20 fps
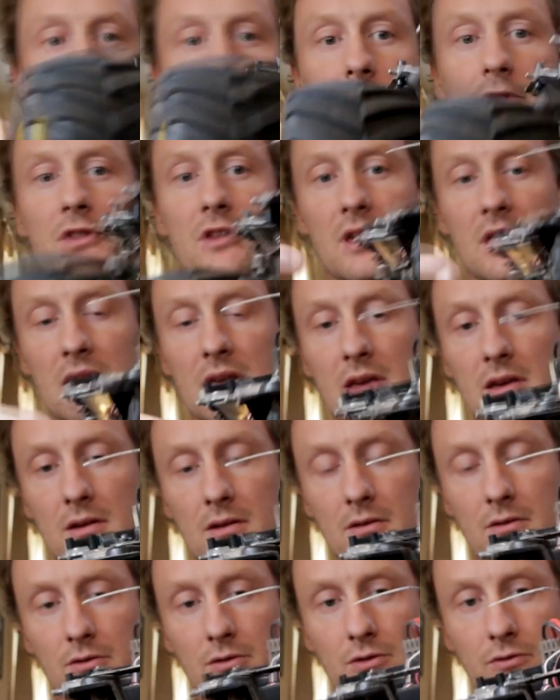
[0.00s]
The
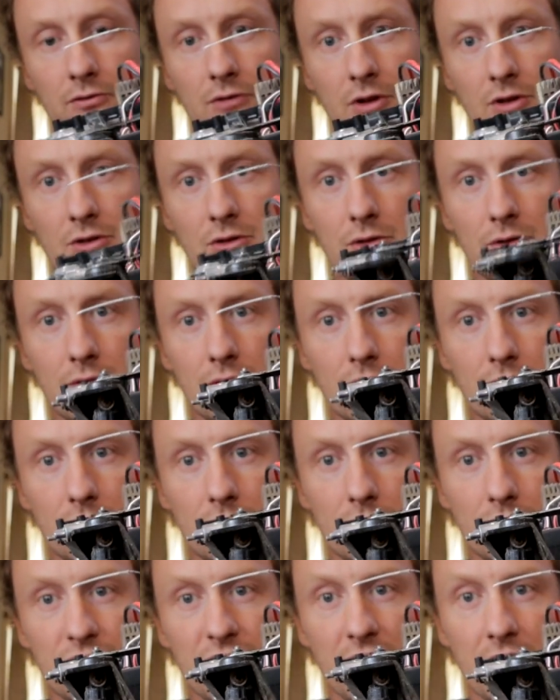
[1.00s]
front 2
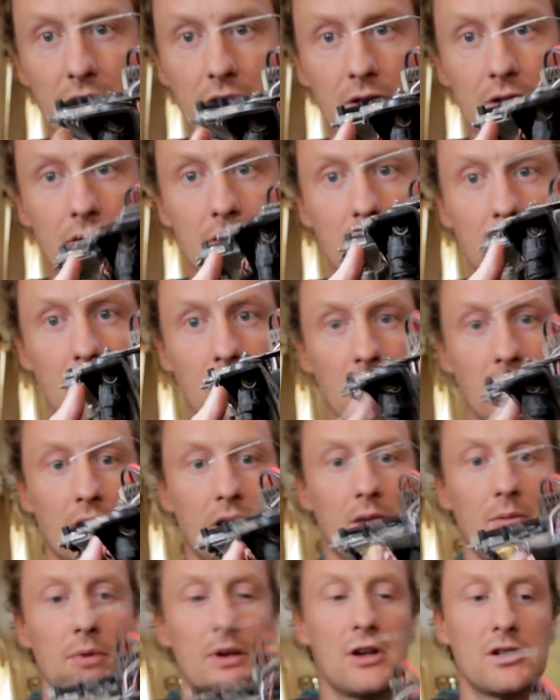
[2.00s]
sheared.
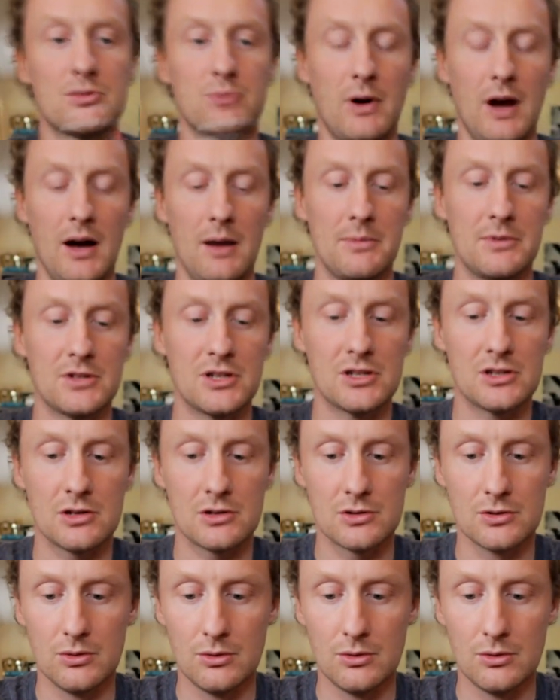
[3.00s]
Because what happens is there's